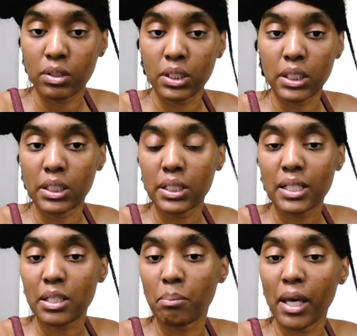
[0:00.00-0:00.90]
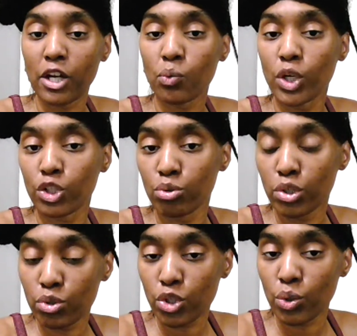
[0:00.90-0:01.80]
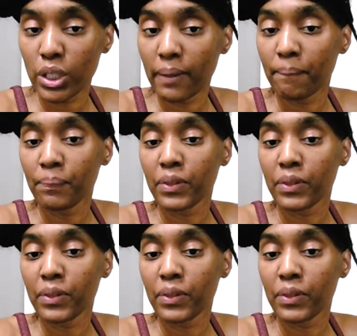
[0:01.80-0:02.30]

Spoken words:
It doesn't matter what you do to it.